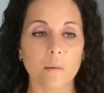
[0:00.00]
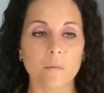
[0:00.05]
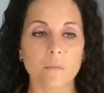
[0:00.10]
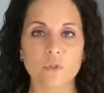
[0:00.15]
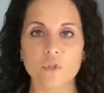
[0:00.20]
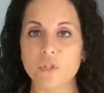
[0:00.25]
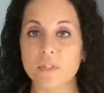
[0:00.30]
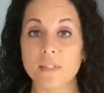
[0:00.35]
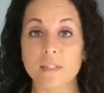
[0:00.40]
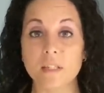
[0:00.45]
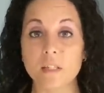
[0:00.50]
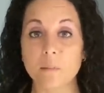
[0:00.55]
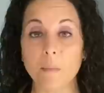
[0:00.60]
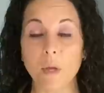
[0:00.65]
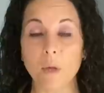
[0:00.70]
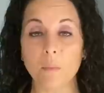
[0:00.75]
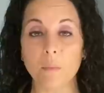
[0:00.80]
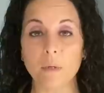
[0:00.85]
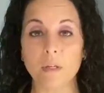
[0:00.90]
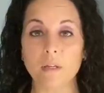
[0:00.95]
Just
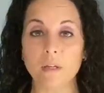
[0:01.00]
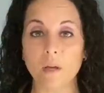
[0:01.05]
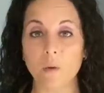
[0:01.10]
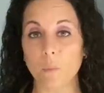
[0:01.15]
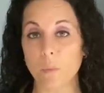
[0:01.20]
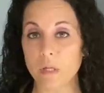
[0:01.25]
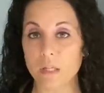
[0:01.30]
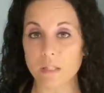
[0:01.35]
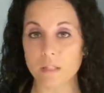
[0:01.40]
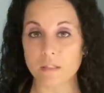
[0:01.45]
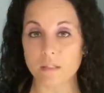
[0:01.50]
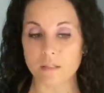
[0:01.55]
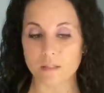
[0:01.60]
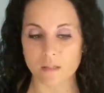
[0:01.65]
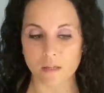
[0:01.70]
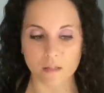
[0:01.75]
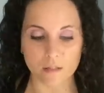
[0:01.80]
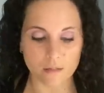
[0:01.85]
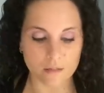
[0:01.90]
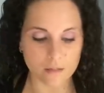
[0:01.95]
email me and we can
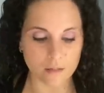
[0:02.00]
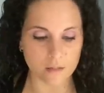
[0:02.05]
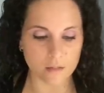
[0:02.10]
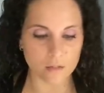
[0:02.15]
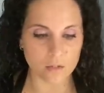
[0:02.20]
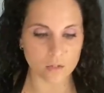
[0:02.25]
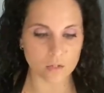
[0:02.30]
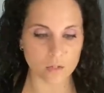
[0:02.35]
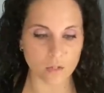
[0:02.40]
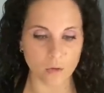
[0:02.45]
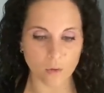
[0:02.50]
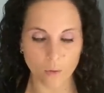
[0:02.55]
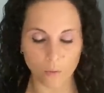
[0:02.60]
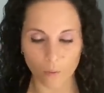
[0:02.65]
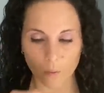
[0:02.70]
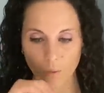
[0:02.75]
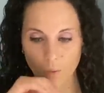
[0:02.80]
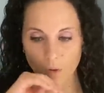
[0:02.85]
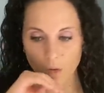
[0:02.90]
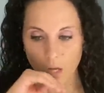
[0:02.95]
discuss.
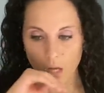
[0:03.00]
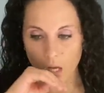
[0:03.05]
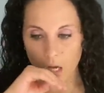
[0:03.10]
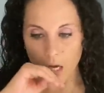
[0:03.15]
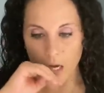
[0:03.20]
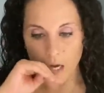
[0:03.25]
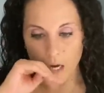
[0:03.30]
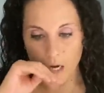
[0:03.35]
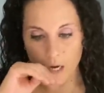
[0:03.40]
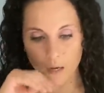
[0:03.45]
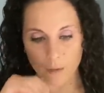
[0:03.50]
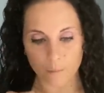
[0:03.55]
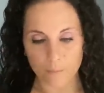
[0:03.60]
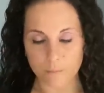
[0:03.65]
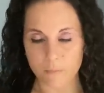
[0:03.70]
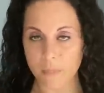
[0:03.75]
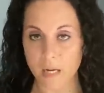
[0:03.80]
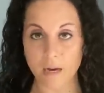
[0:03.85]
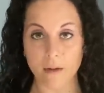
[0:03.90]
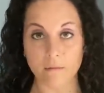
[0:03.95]
So,
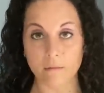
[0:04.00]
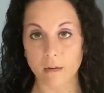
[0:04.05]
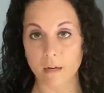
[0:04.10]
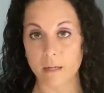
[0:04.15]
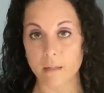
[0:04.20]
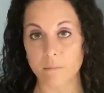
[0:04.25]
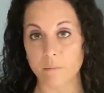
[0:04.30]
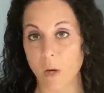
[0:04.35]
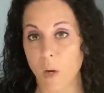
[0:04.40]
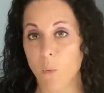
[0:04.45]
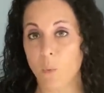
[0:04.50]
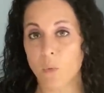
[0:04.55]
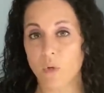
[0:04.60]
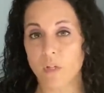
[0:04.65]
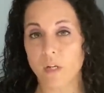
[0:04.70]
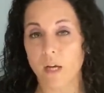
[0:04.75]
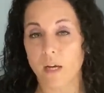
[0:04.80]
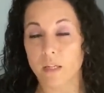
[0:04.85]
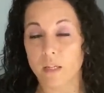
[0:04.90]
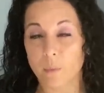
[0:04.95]
yeah, my
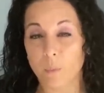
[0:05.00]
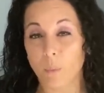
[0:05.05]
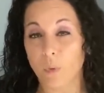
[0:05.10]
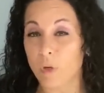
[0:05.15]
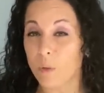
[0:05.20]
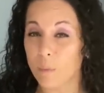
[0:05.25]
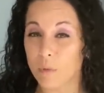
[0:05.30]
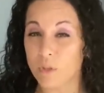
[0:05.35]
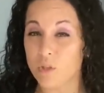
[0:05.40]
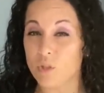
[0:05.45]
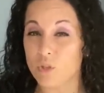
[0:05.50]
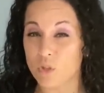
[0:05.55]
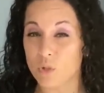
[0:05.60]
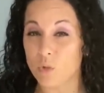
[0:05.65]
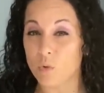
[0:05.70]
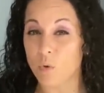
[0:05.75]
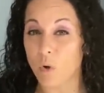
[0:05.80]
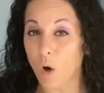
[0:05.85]
wood guy can pretty much do